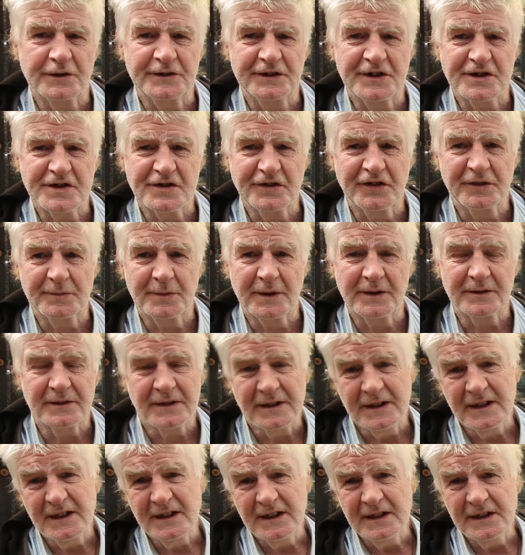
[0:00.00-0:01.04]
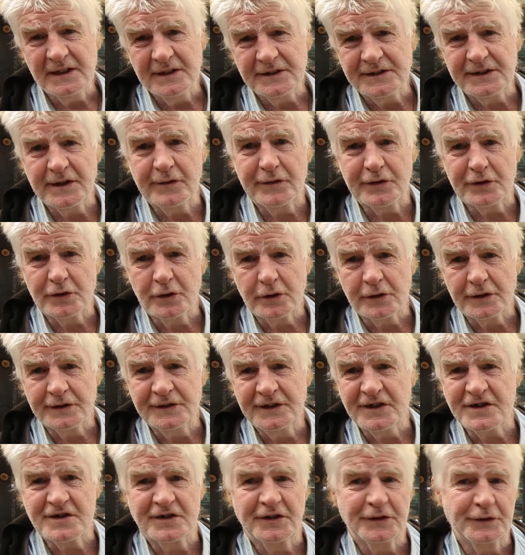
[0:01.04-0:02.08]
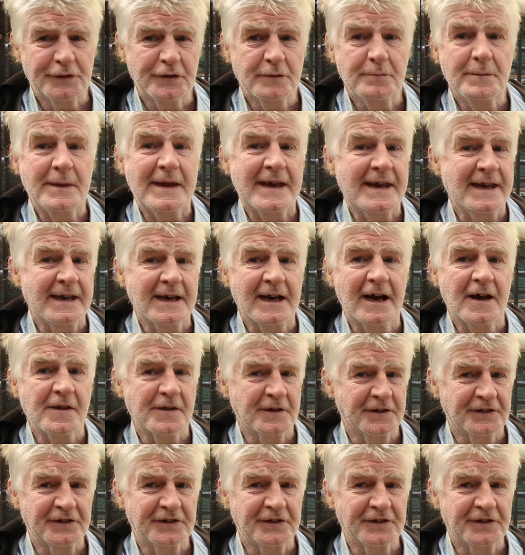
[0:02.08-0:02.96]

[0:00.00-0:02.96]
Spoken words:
conditions, but difficult conditions for me at the